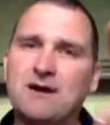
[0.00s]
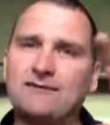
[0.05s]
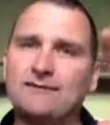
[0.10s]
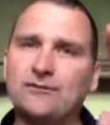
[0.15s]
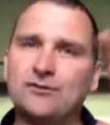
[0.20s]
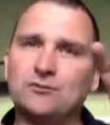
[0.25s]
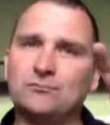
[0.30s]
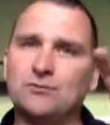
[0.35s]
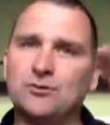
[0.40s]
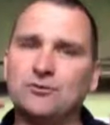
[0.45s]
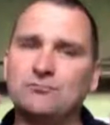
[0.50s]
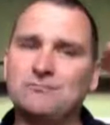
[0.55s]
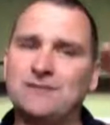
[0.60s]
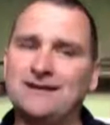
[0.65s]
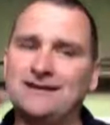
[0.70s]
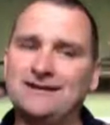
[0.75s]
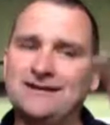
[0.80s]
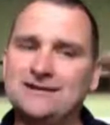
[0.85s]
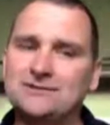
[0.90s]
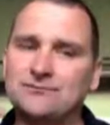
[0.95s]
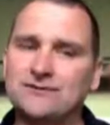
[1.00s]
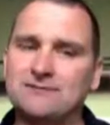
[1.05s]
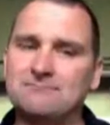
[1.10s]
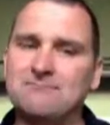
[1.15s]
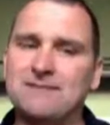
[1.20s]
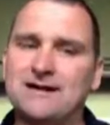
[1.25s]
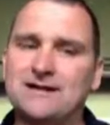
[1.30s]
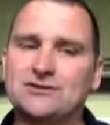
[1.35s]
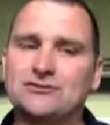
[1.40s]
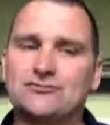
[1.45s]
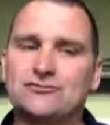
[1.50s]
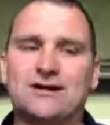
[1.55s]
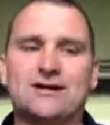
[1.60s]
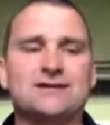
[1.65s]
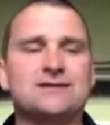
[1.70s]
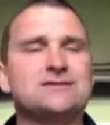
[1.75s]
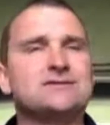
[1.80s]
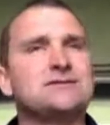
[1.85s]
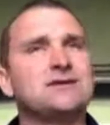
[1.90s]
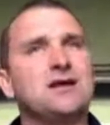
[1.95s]
marry up unmet needs within mega
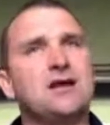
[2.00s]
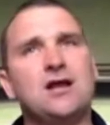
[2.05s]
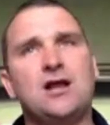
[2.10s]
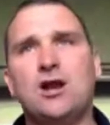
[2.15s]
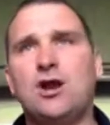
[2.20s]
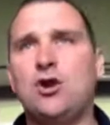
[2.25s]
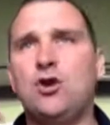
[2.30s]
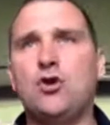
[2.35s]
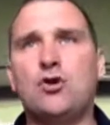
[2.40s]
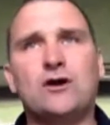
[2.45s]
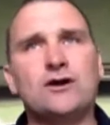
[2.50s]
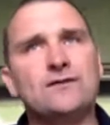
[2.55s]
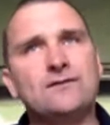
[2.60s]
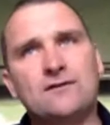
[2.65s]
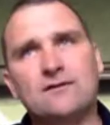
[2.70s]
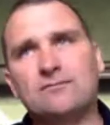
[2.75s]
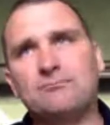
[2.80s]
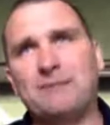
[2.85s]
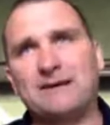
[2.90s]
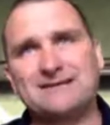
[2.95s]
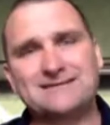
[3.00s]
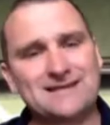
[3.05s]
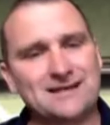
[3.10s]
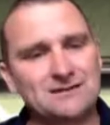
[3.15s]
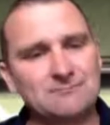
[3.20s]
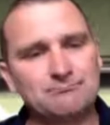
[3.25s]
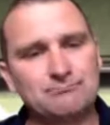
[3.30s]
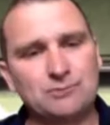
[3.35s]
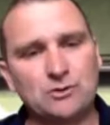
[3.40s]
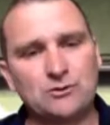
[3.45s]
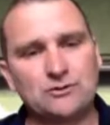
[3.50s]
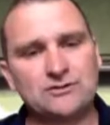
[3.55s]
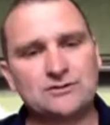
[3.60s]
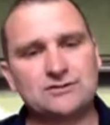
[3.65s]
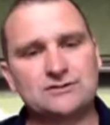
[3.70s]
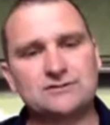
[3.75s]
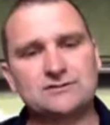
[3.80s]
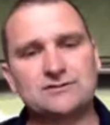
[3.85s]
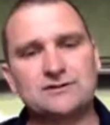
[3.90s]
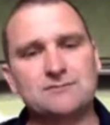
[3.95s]
trends. Look in the best-selling
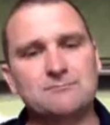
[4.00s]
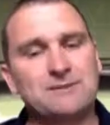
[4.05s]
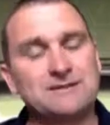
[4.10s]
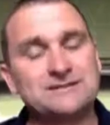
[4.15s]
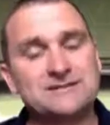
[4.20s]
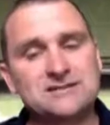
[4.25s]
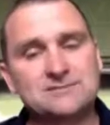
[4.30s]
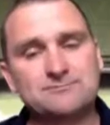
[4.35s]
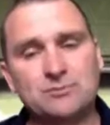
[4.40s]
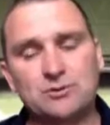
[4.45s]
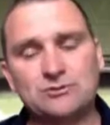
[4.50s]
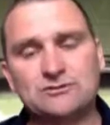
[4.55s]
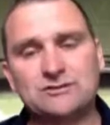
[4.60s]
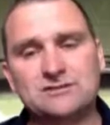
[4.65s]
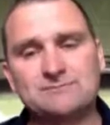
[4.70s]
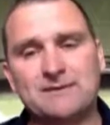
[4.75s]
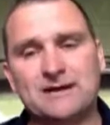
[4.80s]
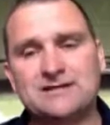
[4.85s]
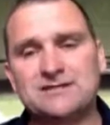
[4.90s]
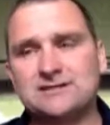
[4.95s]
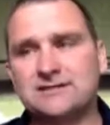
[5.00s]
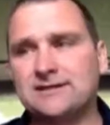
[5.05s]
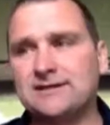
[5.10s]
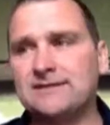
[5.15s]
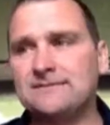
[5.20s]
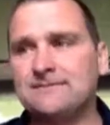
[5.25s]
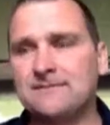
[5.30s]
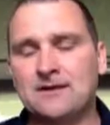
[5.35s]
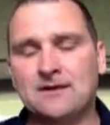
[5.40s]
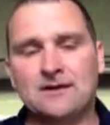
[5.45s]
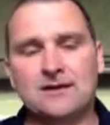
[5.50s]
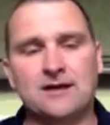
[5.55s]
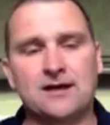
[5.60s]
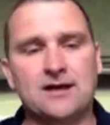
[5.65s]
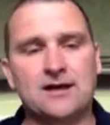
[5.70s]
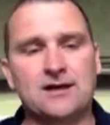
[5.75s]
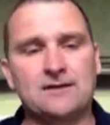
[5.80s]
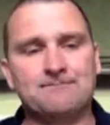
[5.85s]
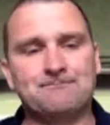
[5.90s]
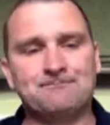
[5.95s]
books, business books especially,
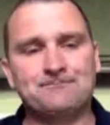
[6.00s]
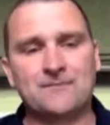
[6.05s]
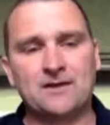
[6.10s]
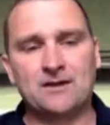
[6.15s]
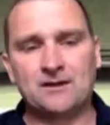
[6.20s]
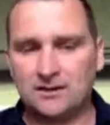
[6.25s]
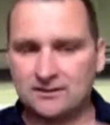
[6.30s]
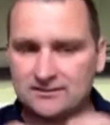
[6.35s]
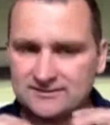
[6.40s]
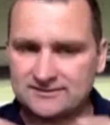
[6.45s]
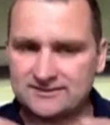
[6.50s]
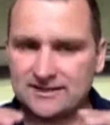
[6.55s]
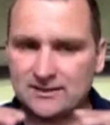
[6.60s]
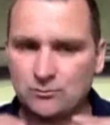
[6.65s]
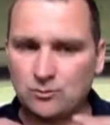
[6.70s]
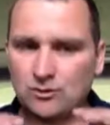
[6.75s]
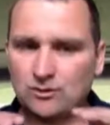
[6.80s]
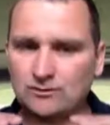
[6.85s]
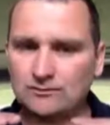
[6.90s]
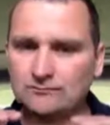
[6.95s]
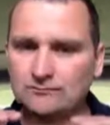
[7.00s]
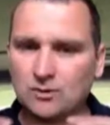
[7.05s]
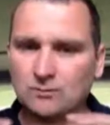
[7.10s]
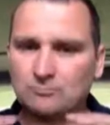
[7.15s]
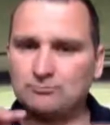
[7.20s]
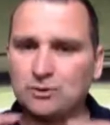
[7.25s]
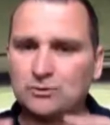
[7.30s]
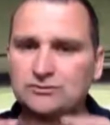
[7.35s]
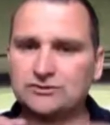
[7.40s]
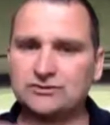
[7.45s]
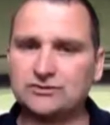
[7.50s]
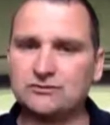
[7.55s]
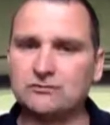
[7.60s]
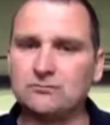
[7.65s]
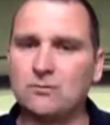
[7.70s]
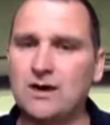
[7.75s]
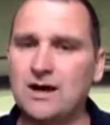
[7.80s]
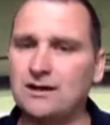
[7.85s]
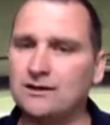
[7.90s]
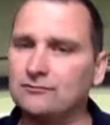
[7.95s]
and see what books are
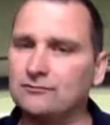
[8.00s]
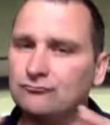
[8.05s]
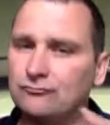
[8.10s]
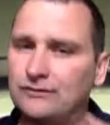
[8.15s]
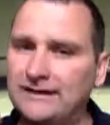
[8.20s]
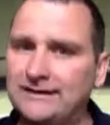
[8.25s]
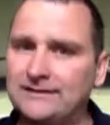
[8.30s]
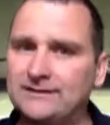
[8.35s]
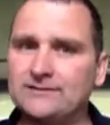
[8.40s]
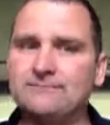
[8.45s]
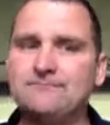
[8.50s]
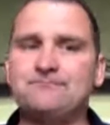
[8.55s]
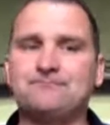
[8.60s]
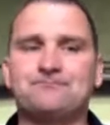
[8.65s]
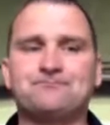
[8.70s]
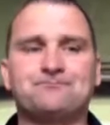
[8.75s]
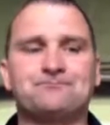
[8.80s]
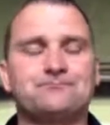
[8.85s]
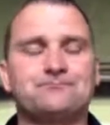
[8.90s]
doing well and read them.